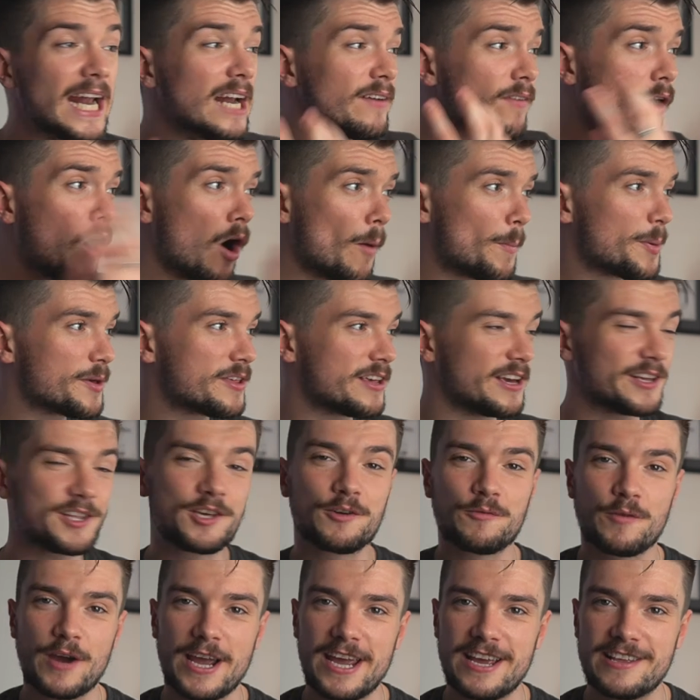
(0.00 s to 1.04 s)
of opposite to
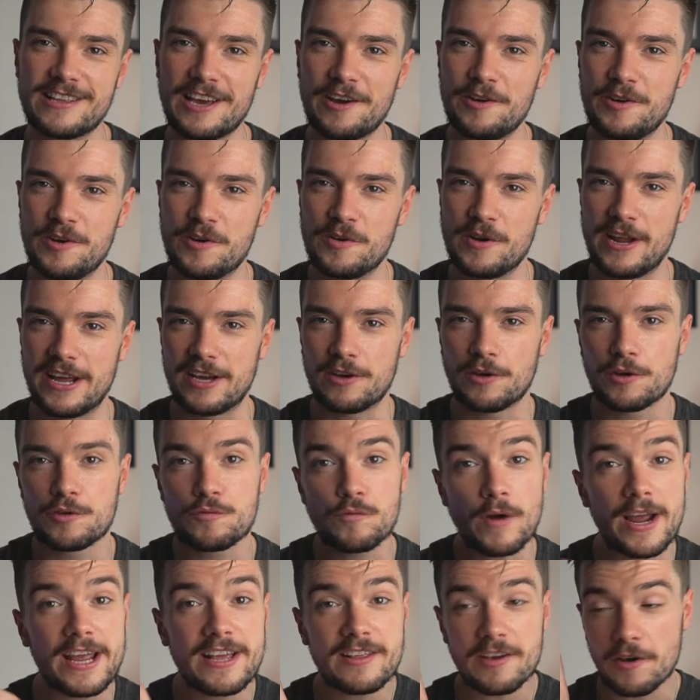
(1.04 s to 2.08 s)
writing down your niggles,
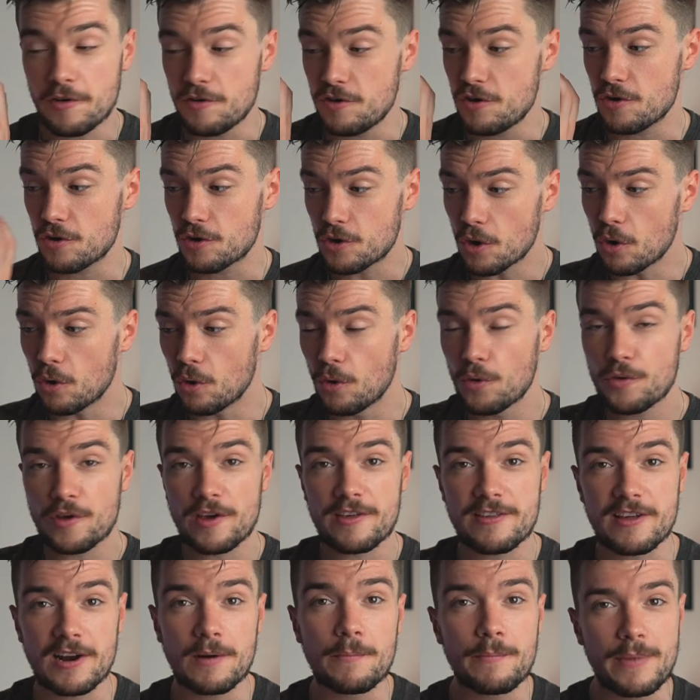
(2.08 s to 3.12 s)
writing down your goals
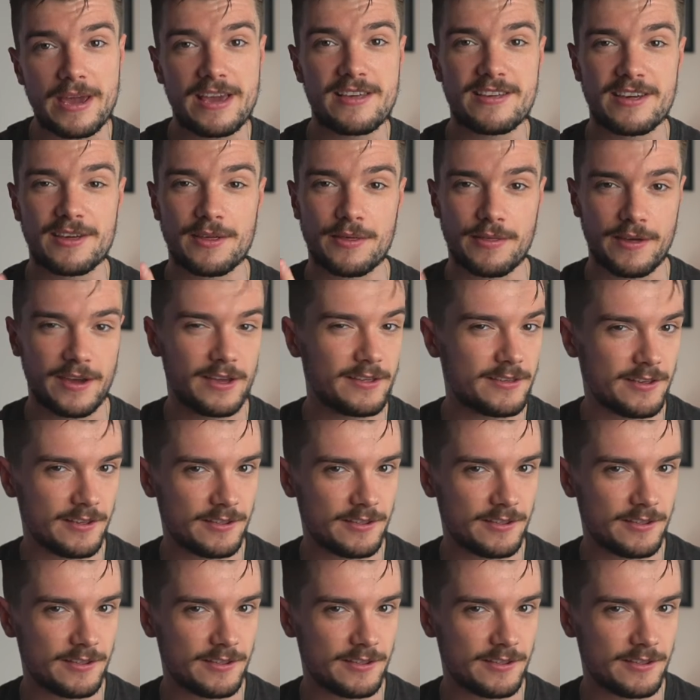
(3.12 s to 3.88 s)
is an amazing thing to